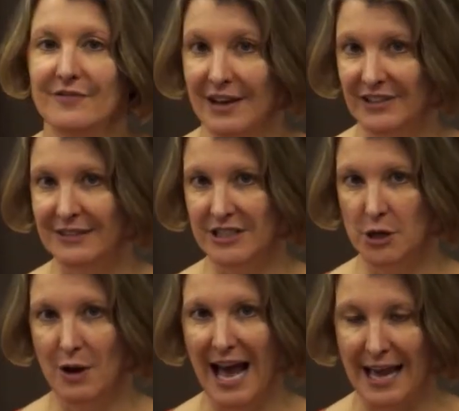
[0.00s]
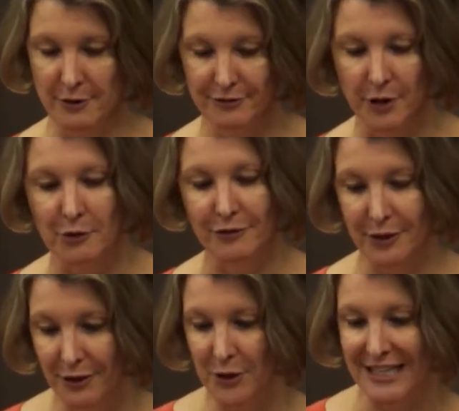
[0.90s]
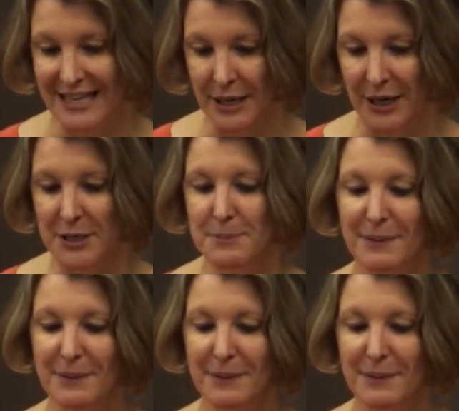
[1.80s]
I've lived in Ohio for over 30 years,